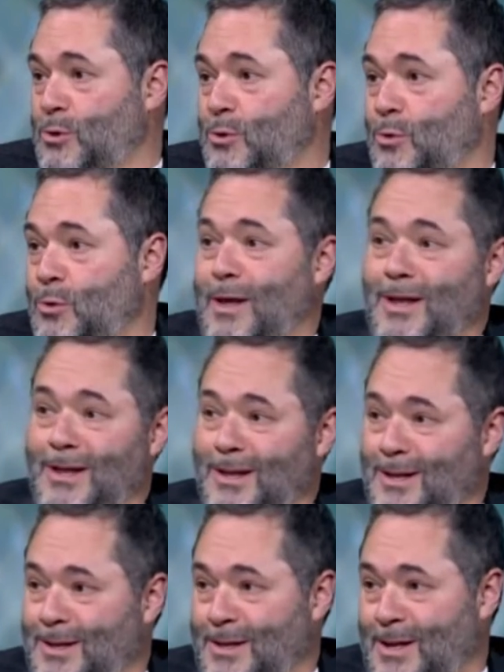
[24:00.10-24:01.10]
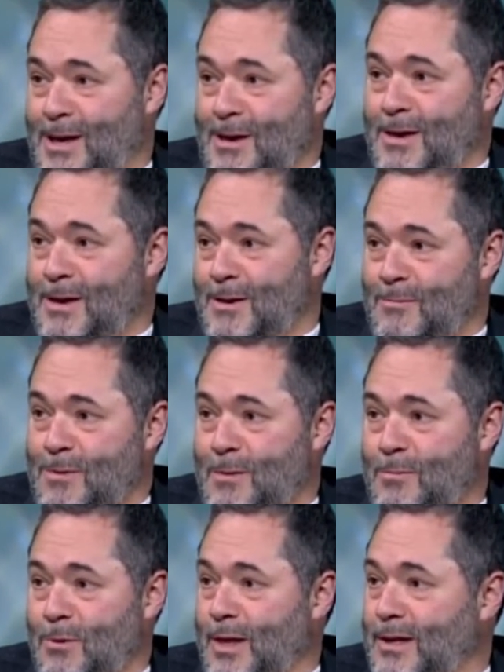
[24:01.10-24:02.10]
to uh, lay
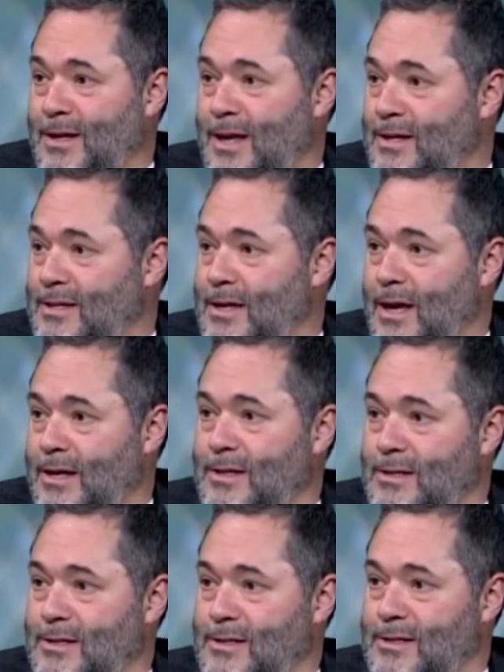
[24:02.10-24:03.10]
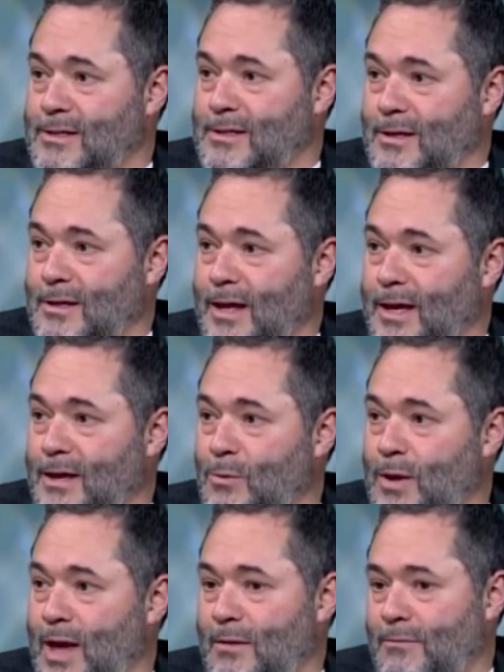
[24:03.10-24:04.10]
people and, and scientists alike.
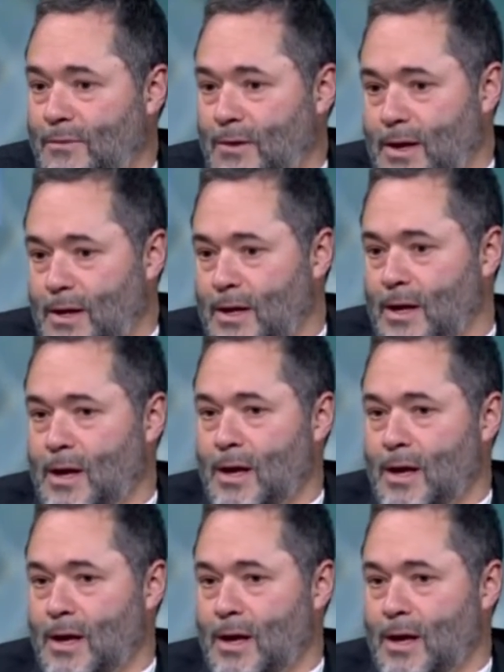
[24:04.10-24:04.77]
We have uh,